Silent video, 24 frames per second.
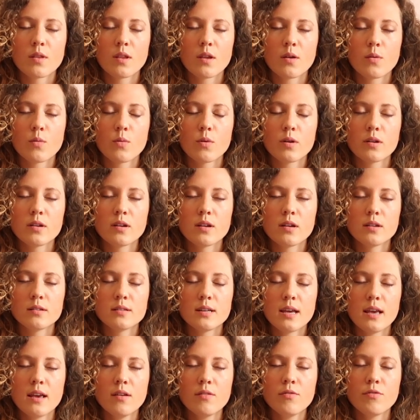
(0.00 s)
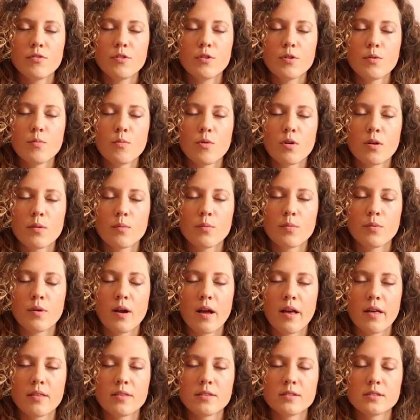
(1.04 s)
And we're going to take a few more
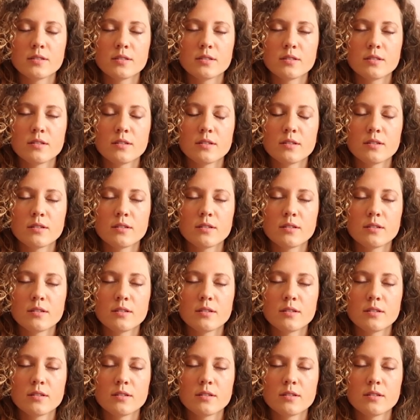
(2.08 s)
breaths,